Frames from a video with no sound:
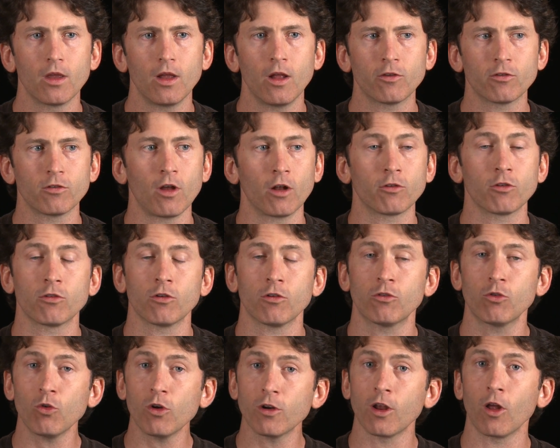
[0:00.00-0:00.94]
it's not just a
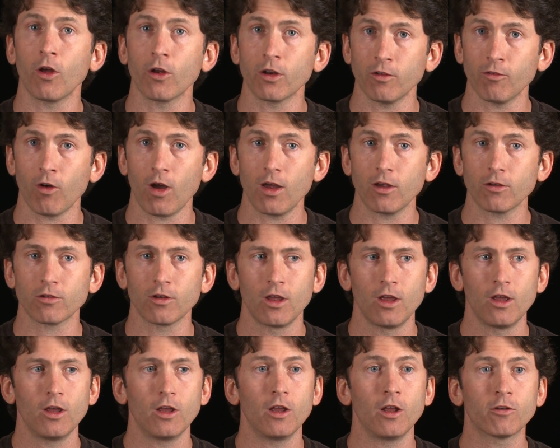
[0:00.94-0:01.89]
storytelling device,
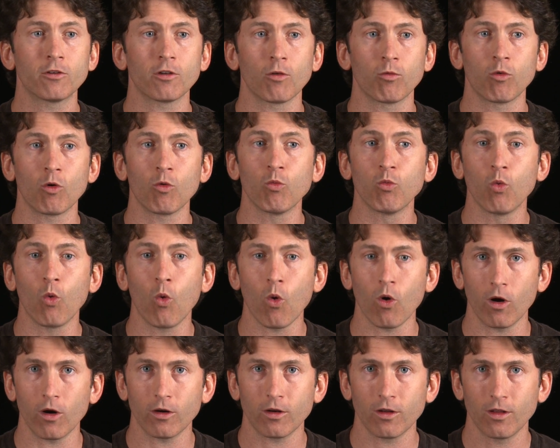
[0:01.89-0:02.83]
it's a
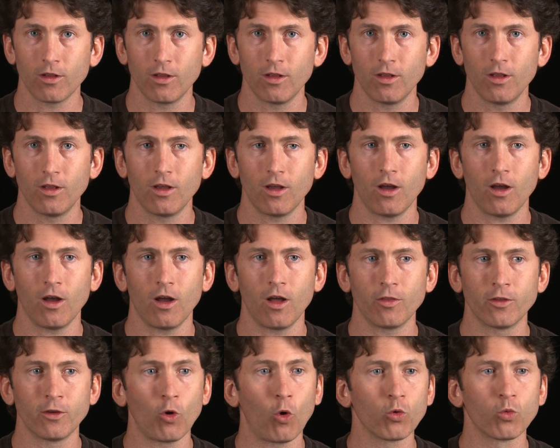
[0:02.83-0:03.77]
reward.
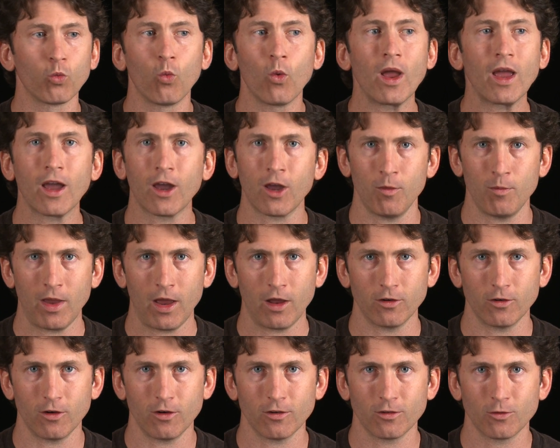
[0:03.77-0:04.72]
Uh, the old Wing
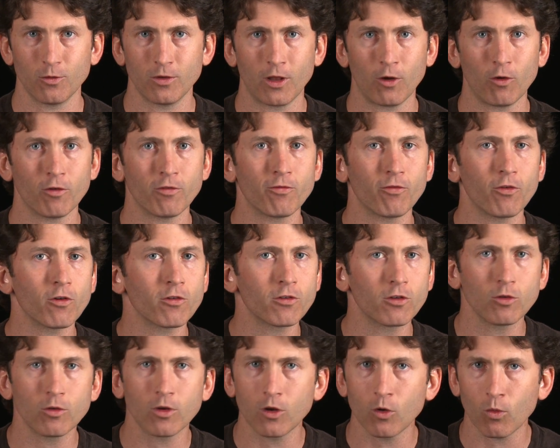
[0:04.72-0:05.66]
Commanders, when they were
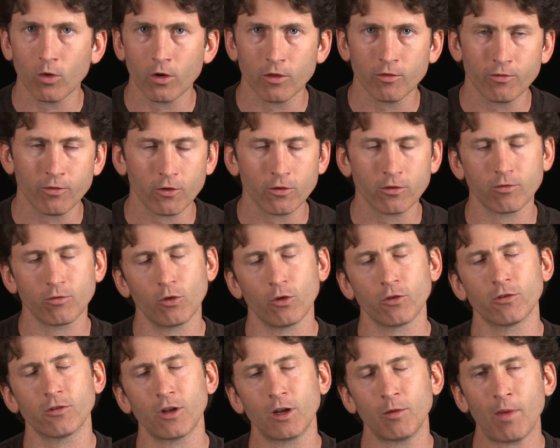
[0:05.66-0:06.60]
first, you know, one of the first real
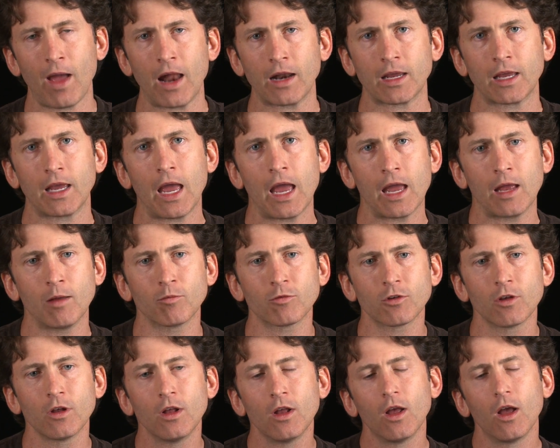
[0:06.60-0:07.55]
cinematic
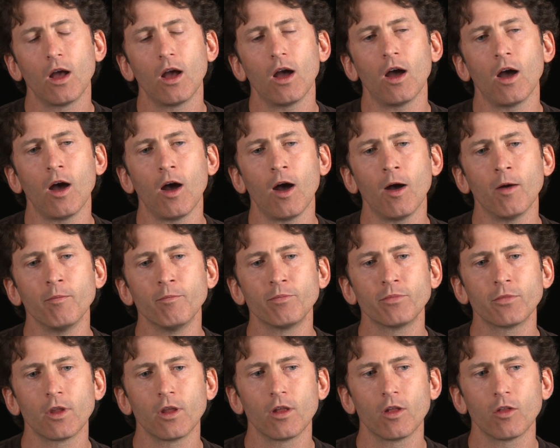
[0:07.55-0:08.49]
games,
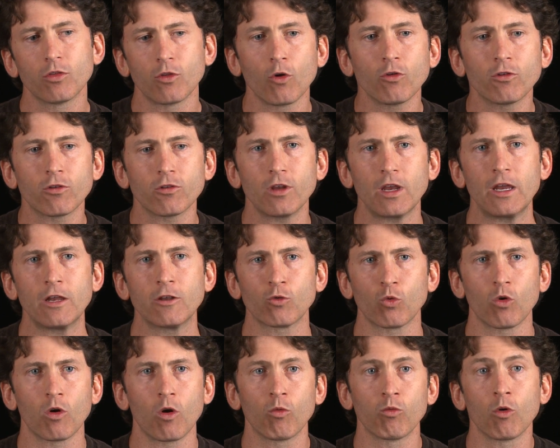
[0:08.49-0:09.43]
um, those
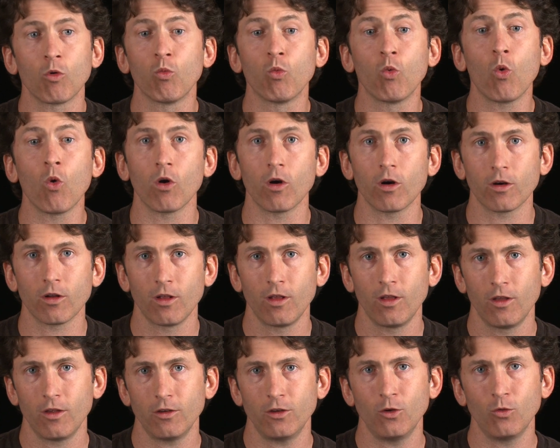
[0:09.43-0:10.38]
scenes were a reward.
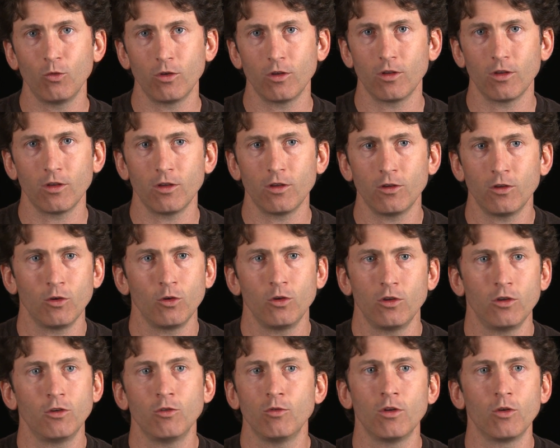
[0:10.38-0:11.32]
You,
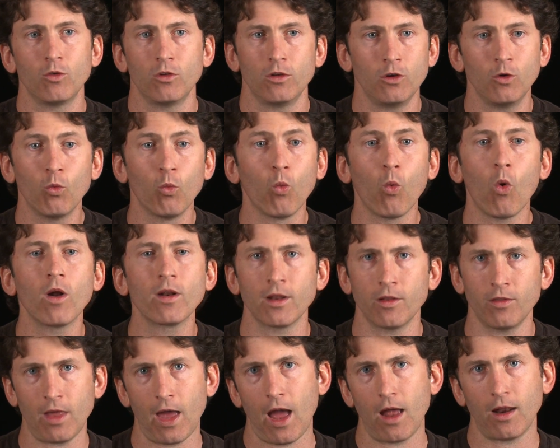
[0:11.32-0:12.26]
you, you
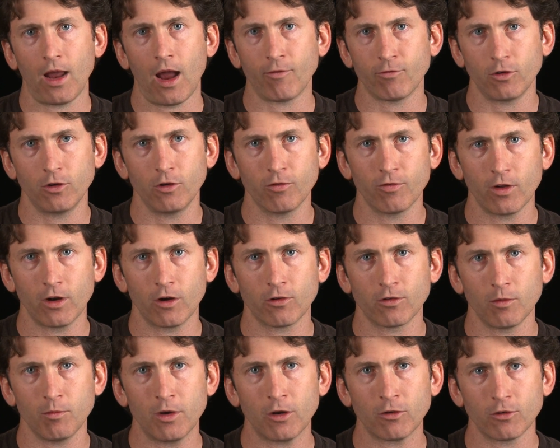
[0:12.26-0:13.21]
wanted that after you
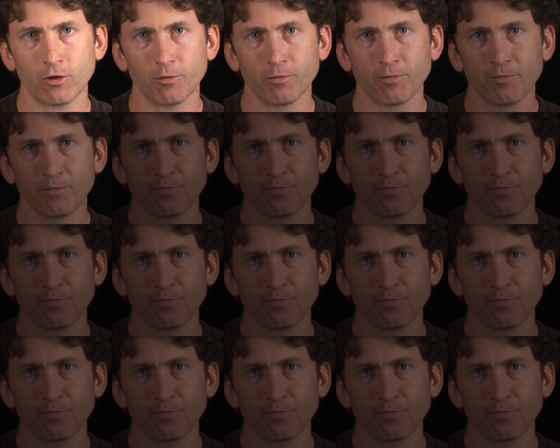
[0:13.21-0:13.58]
finished a mission.